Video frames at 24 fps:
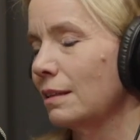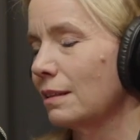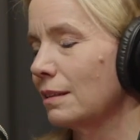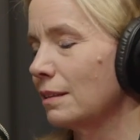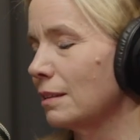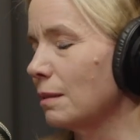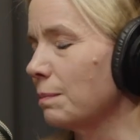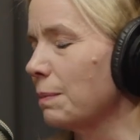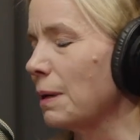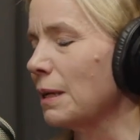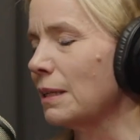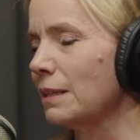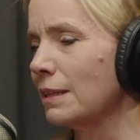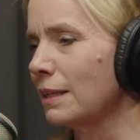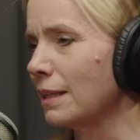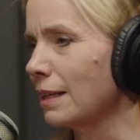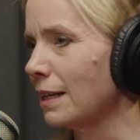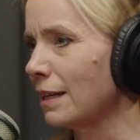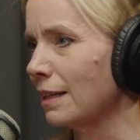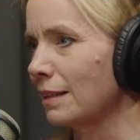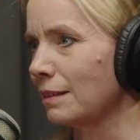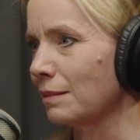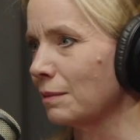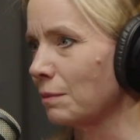
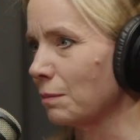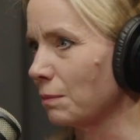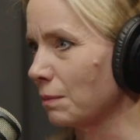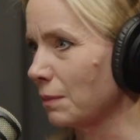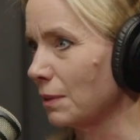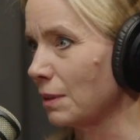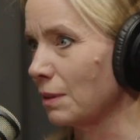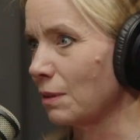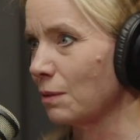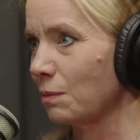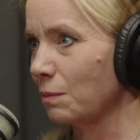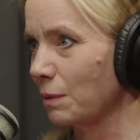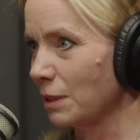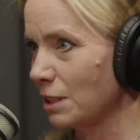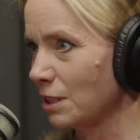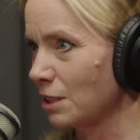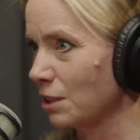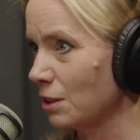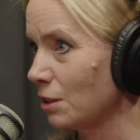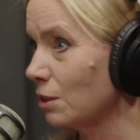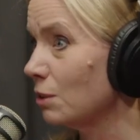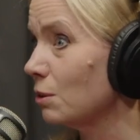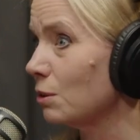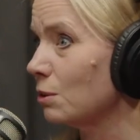depending on,
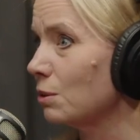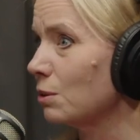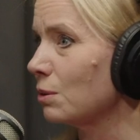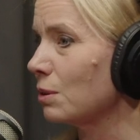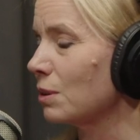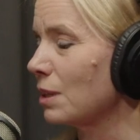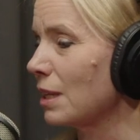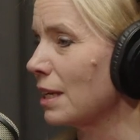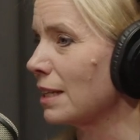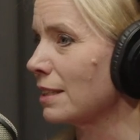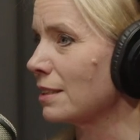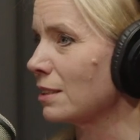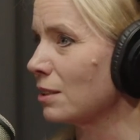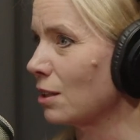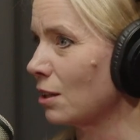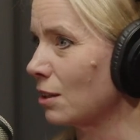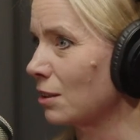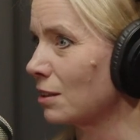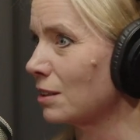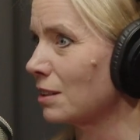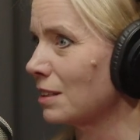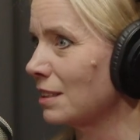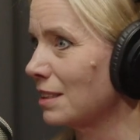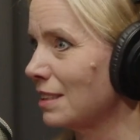what you do, that's
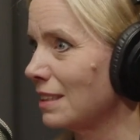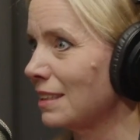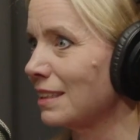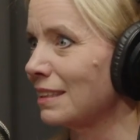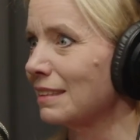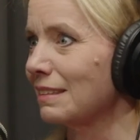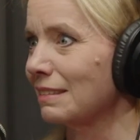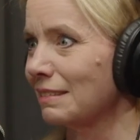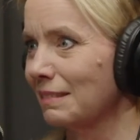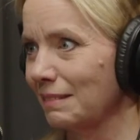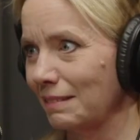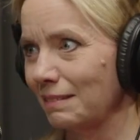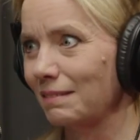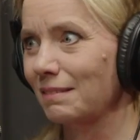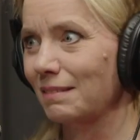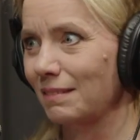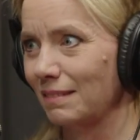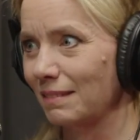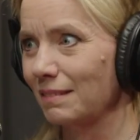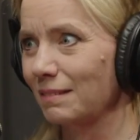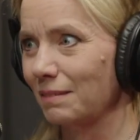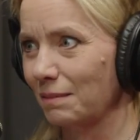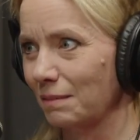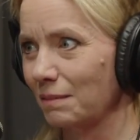hard to
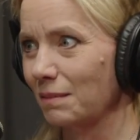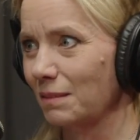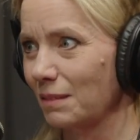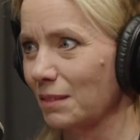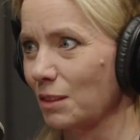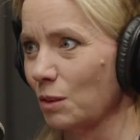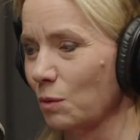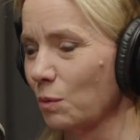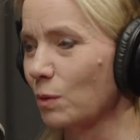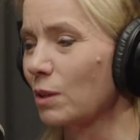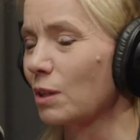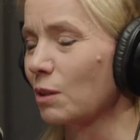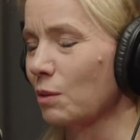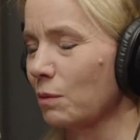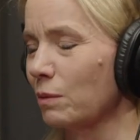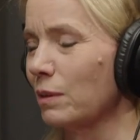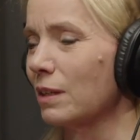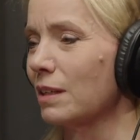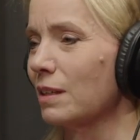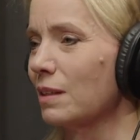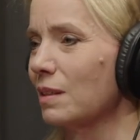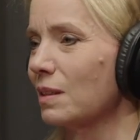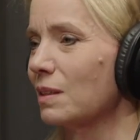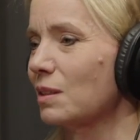work
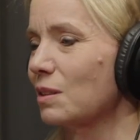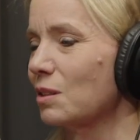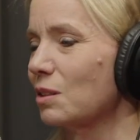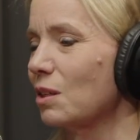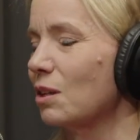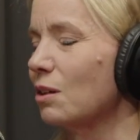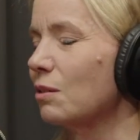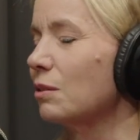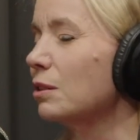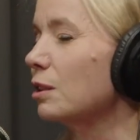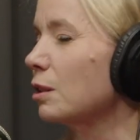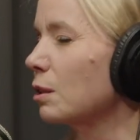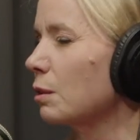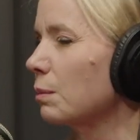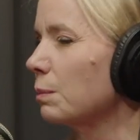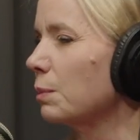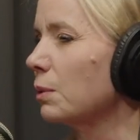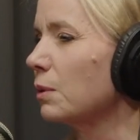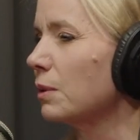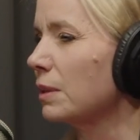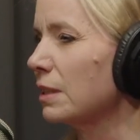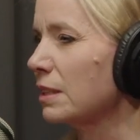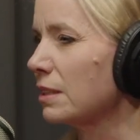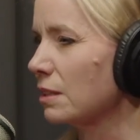with. So, and your
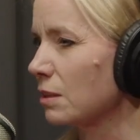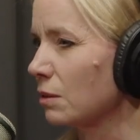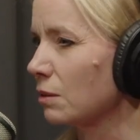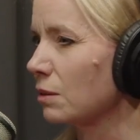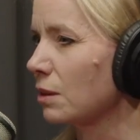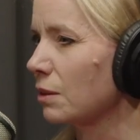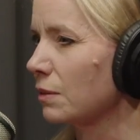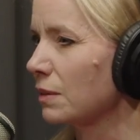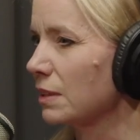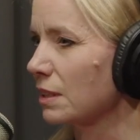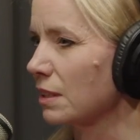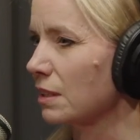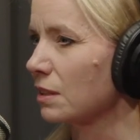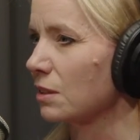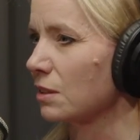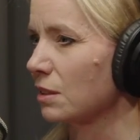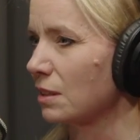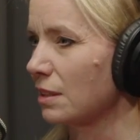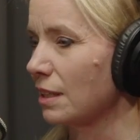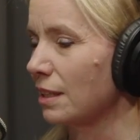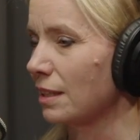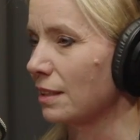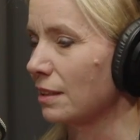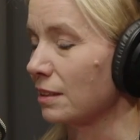employees don't always
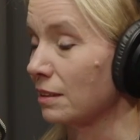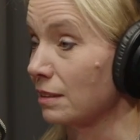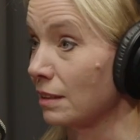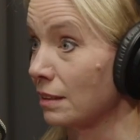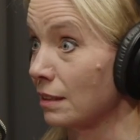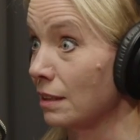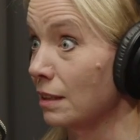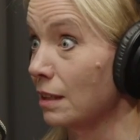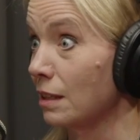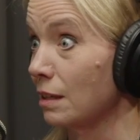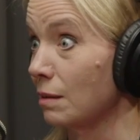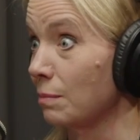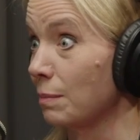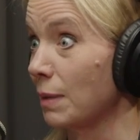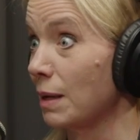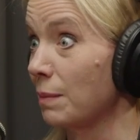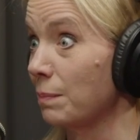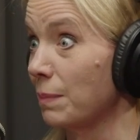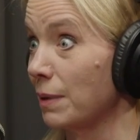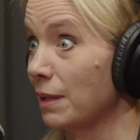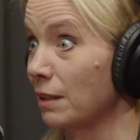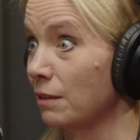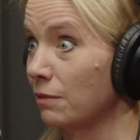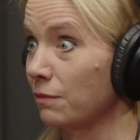understand. They're like, my
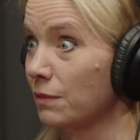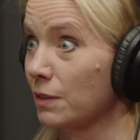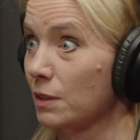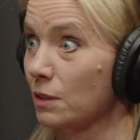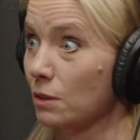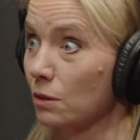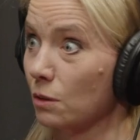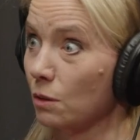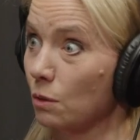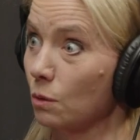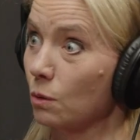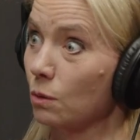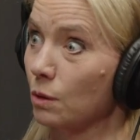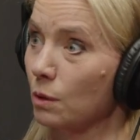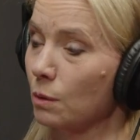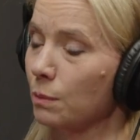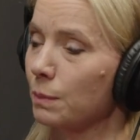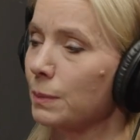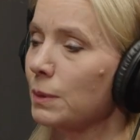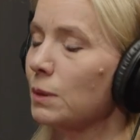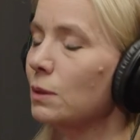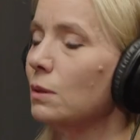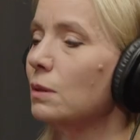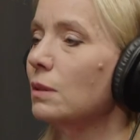benefits are
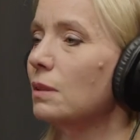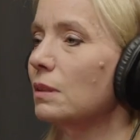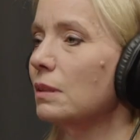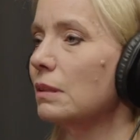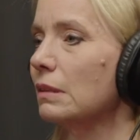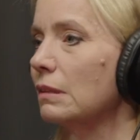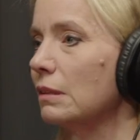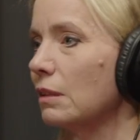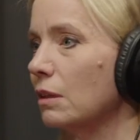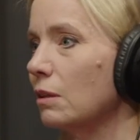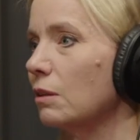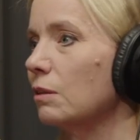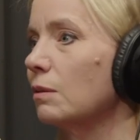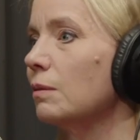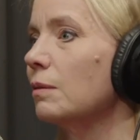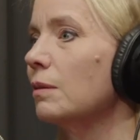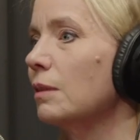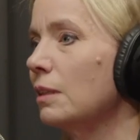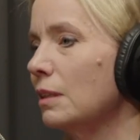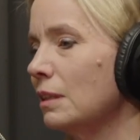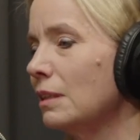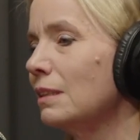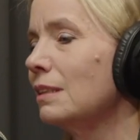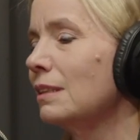horrible. So
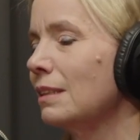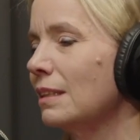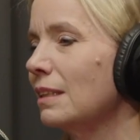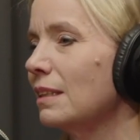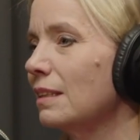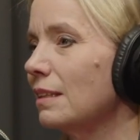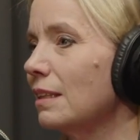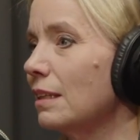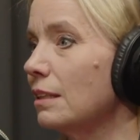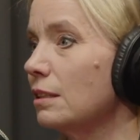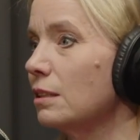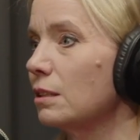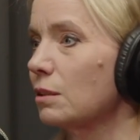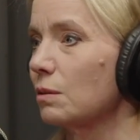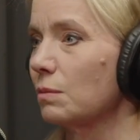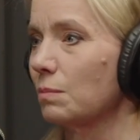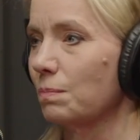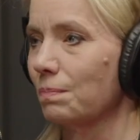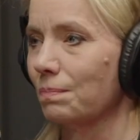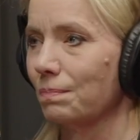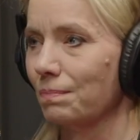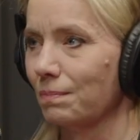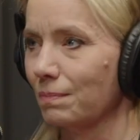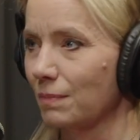they
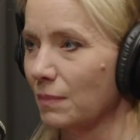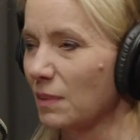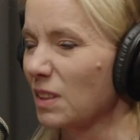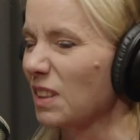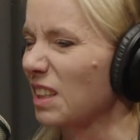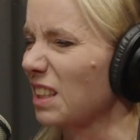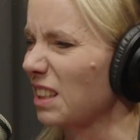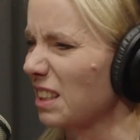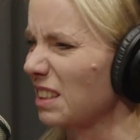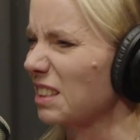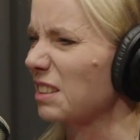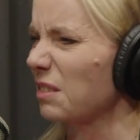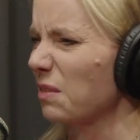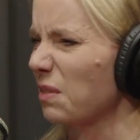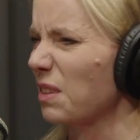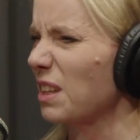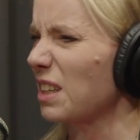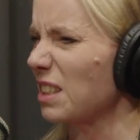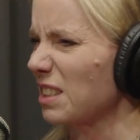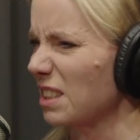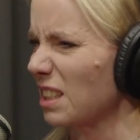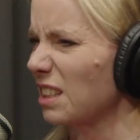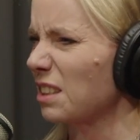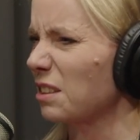just look at
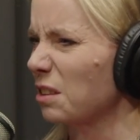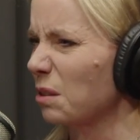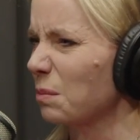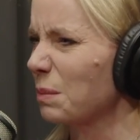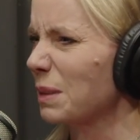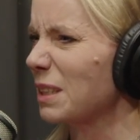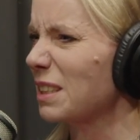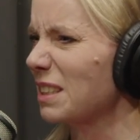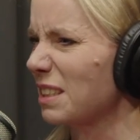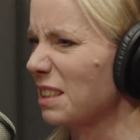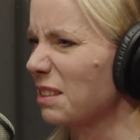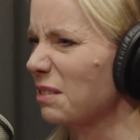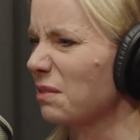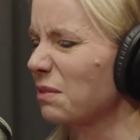things a little bit different.